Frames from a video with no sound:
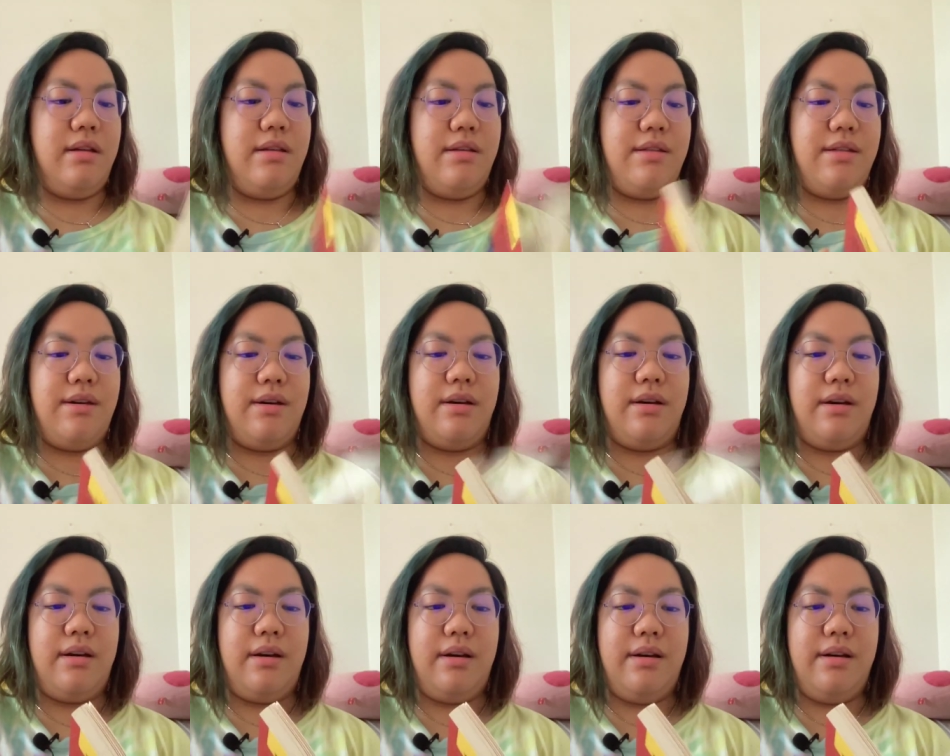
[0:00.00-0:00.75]

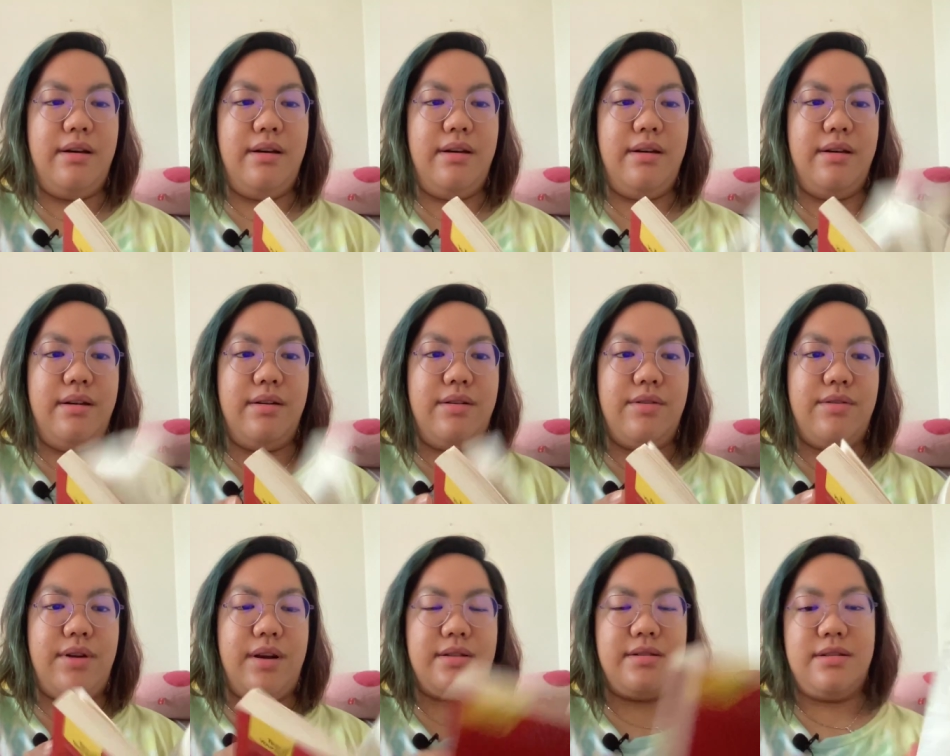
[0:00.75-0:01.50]
the
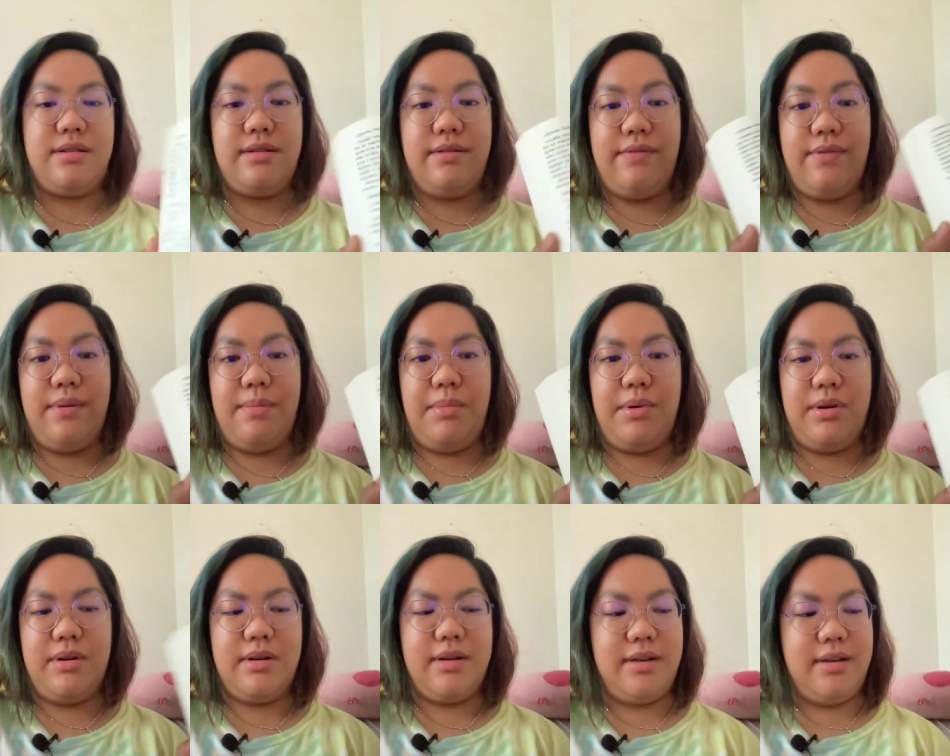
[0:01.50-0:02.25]
rest of the
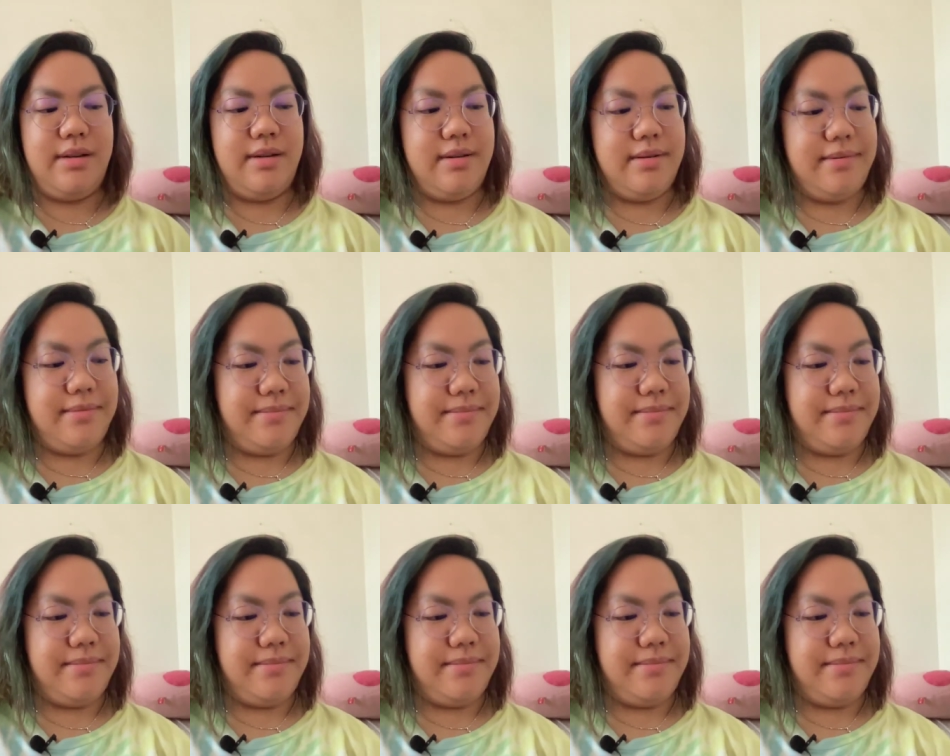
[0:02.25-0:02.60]
book.